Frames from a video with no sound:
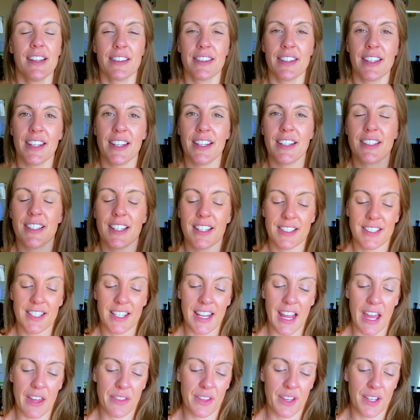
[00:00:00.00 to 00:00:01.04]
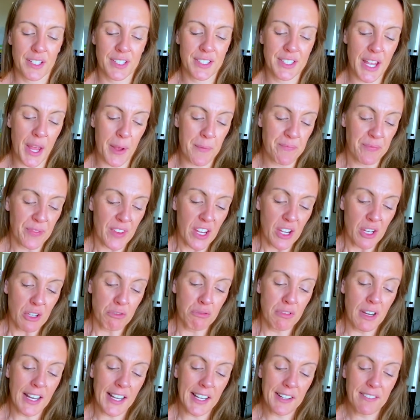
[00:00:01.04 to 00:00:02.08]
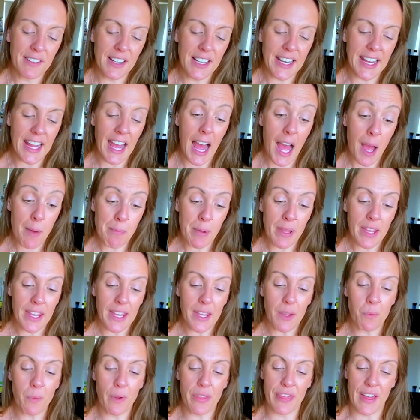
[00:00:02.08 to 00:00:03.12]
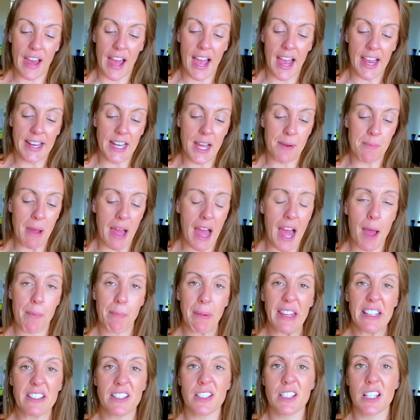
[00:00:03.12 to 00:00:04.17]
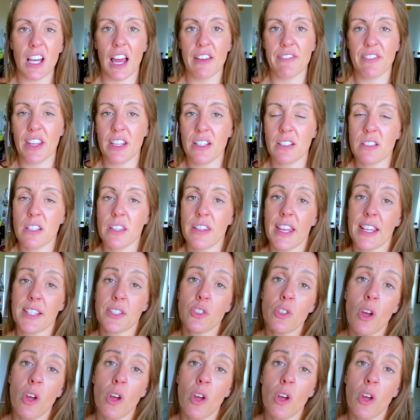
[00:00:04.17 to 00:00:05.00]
these together. So really happy with that, and I'm happy to dive into this.